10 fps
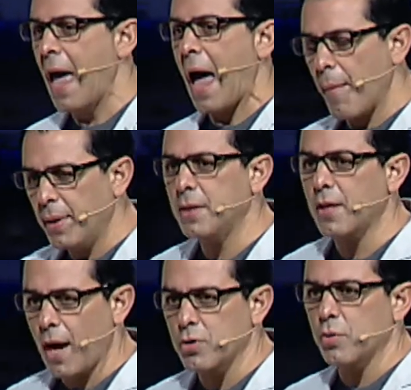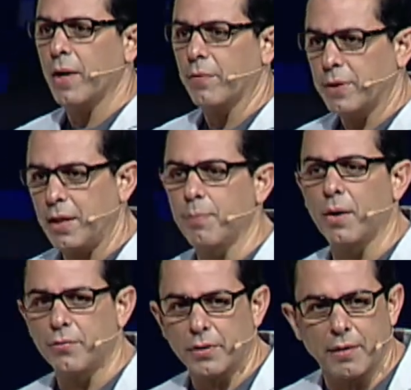How many times do we have to keep
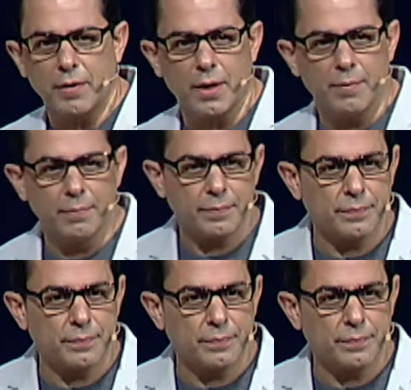on forgiving them?